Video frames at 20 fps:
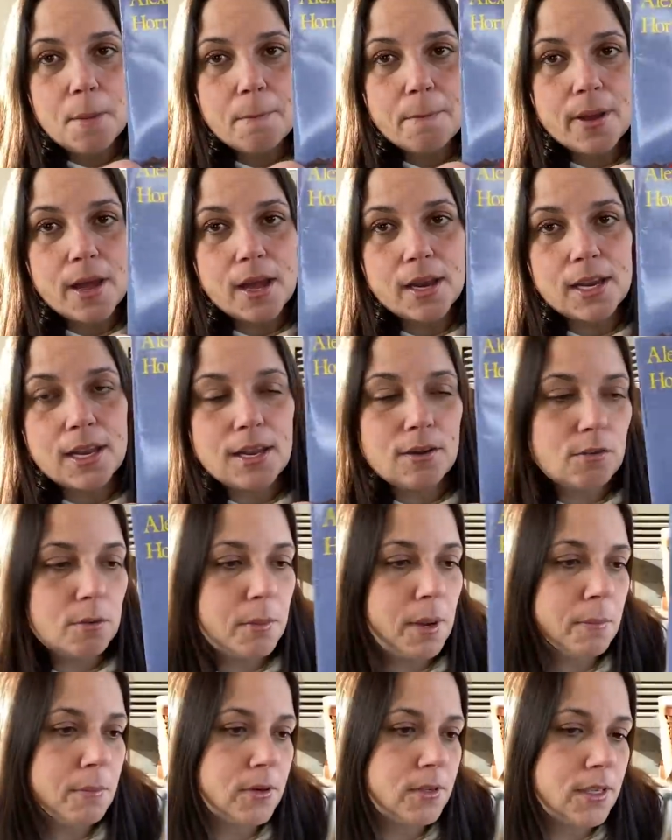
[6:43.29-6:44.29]
But he
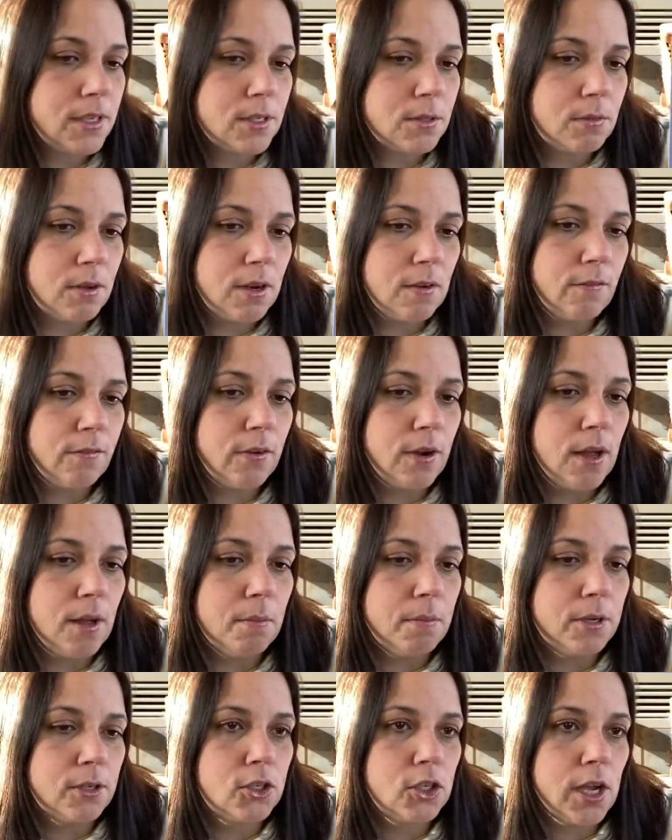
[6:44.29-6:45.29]
remembered this one
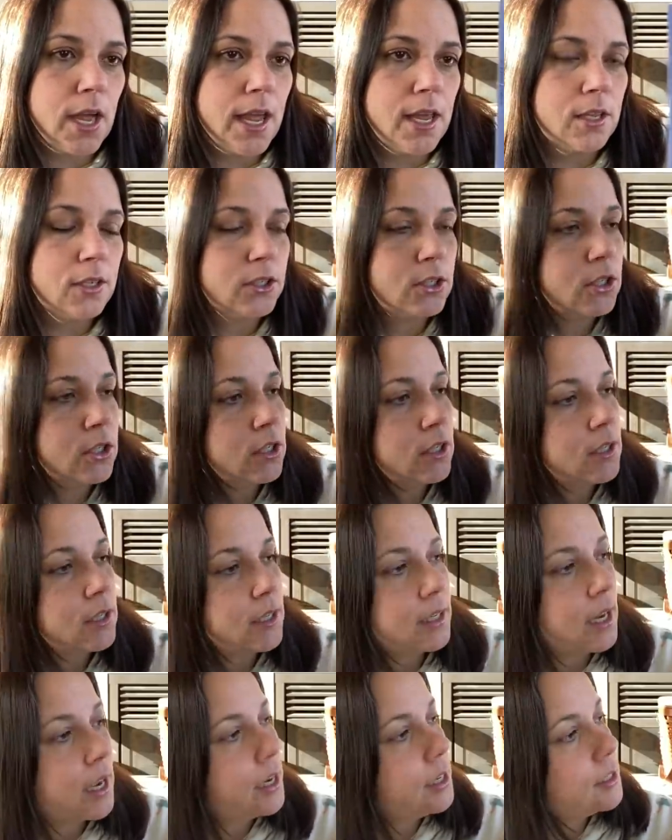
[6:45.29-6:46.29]
from childhood
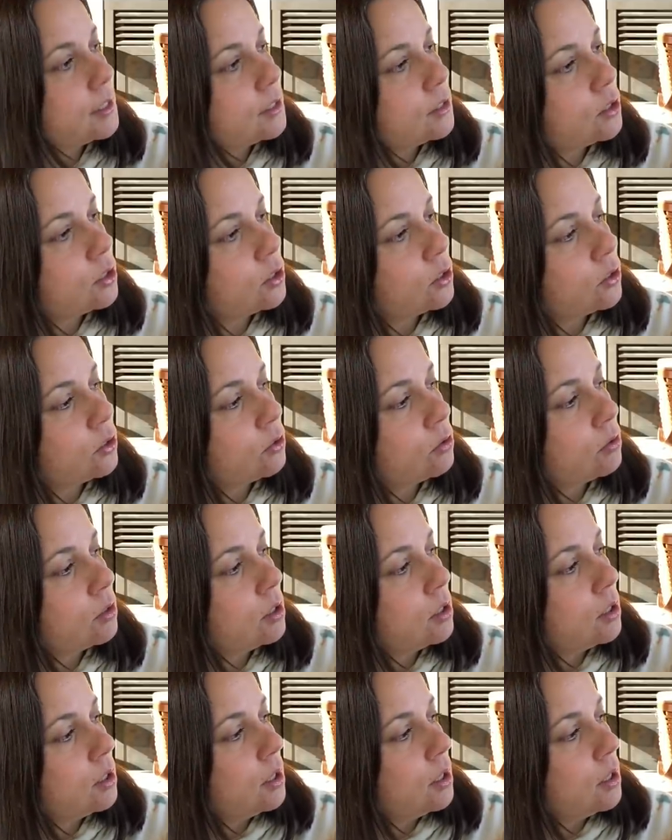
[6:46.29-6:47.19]
and I did too.